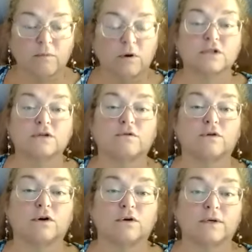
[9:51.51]
Mars and
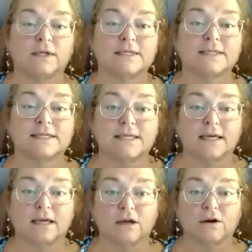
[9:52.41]
Virgo needs to
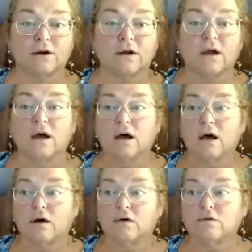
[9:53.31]
take care
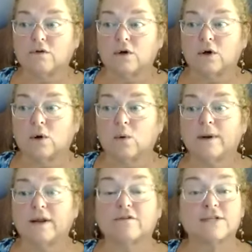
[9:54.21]
of
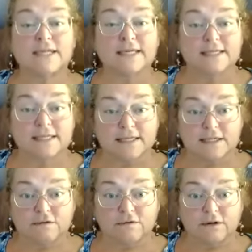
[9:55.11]
whatever task is
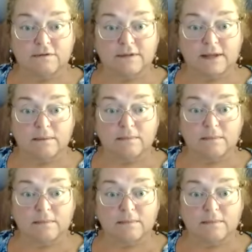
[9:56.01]
in front of them.